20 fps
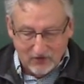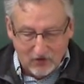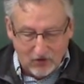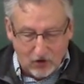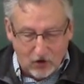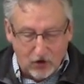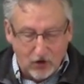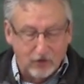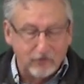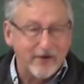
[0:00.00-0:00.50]

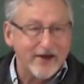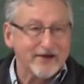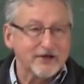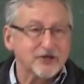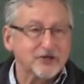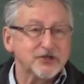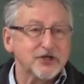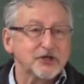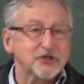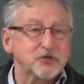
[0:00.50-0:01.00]
Or write a
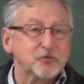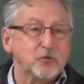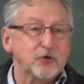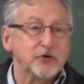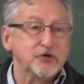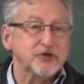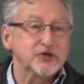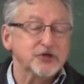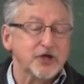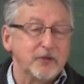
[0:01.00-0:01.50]

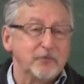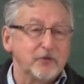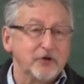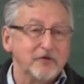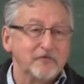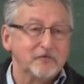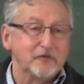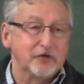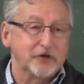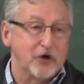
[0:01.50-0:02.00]
six-word
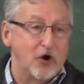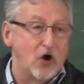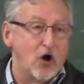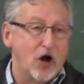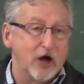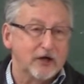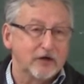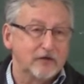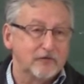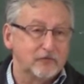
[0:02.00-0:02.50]
summary for an A
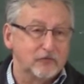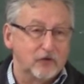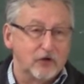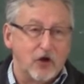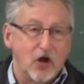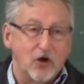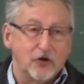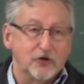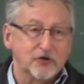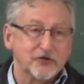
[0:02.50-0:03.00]
U C, for a
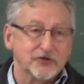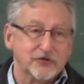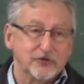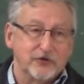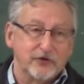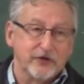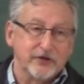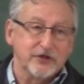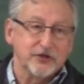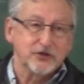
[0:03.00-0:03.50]
longer
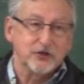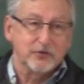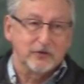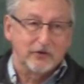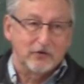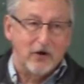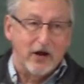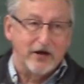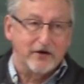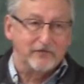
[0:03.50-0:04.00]
story that you
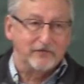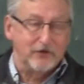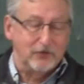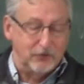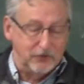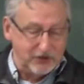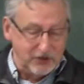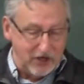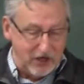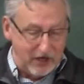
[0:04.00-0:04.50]
would write if there
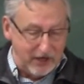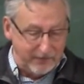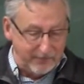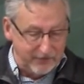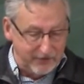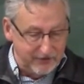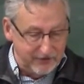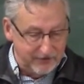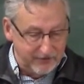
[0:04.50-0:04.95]
were time.